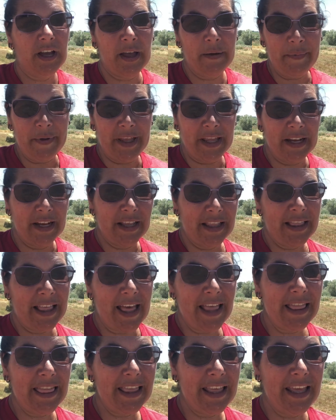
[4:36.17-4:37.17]
I mean,
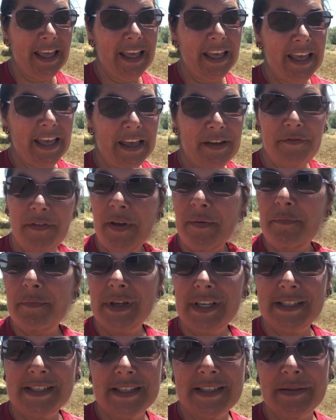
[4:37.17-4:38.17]
that thing, if it
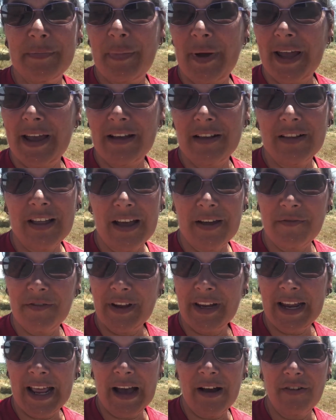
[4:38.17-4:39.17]
misses a bale
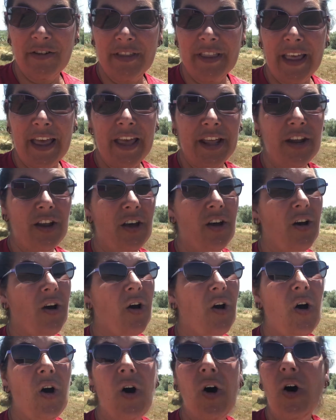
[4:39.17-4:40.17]
every now and then,
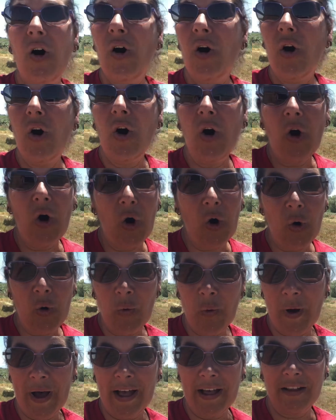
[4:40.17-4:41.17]
oh
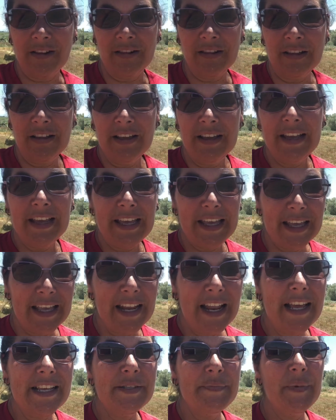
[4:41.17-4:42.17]
well. It
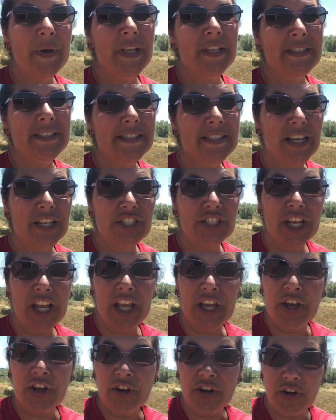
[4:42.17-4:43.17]
has been such
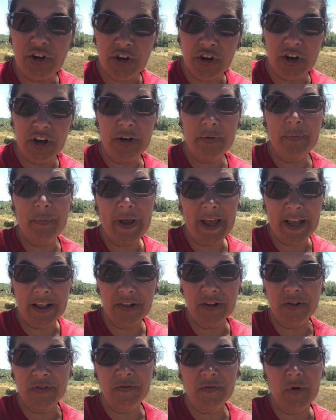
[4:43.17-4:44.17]
a good
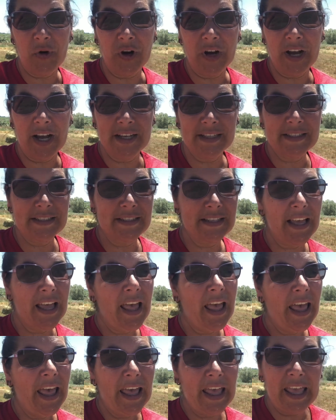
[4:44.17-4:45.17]
baler for us,
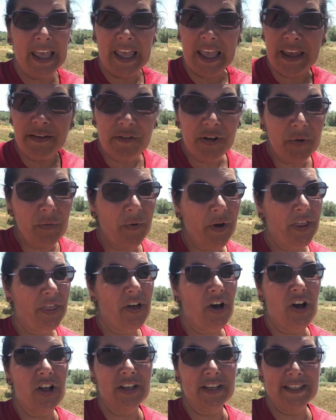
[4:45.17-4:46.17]
even with
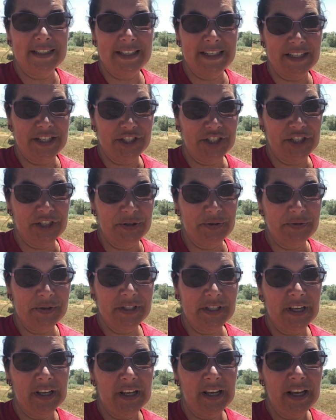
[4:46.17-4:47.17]
all its
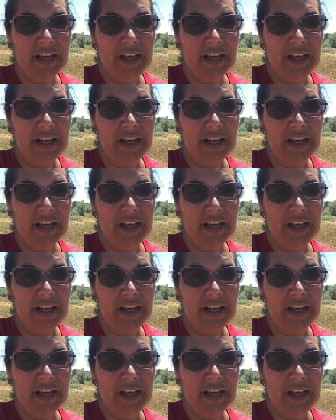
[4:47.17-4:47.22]
issues.